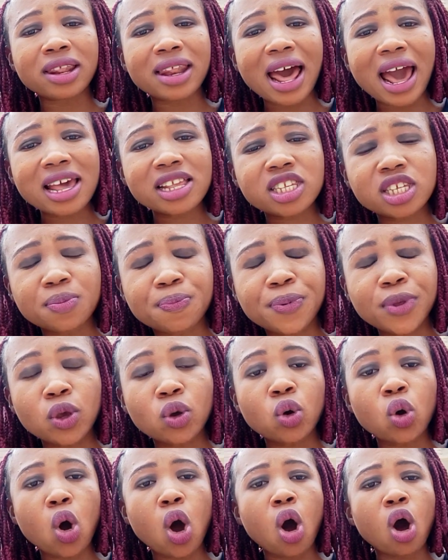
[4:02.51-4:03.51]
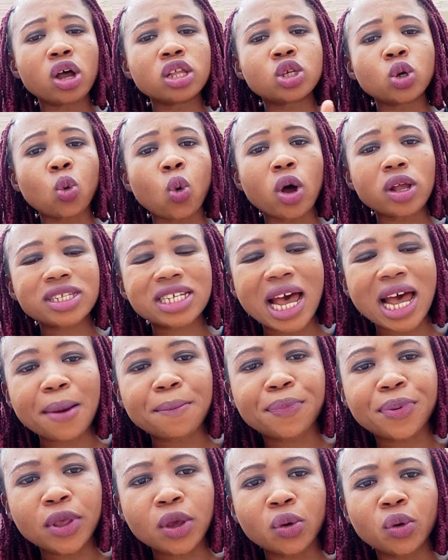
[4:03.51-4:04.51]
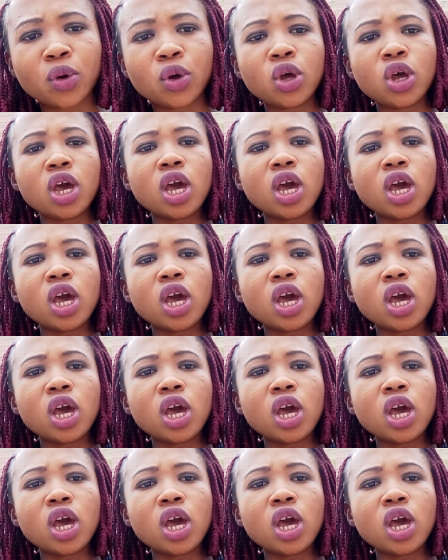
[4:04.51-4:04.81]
light bill or the water bill,